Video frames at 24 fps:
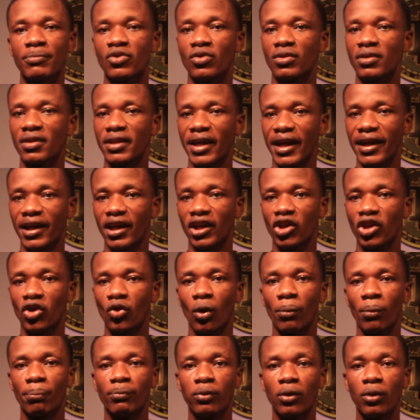to take
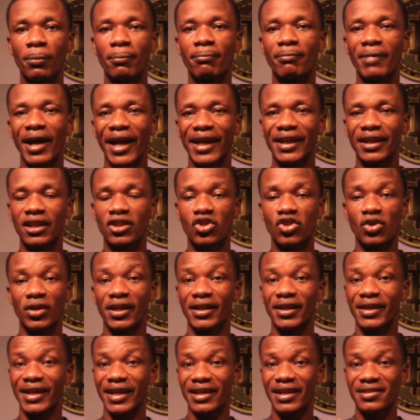your Bloom mining to the
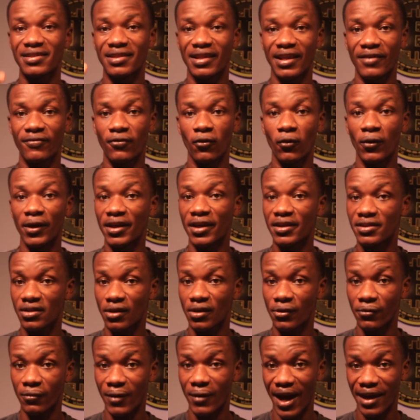next level is
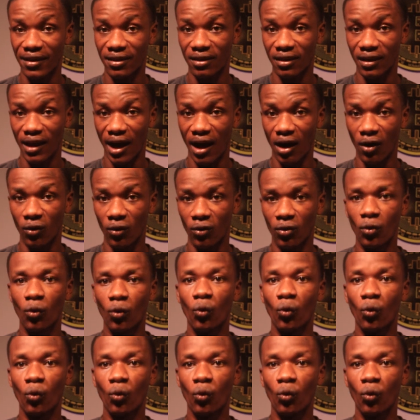right now,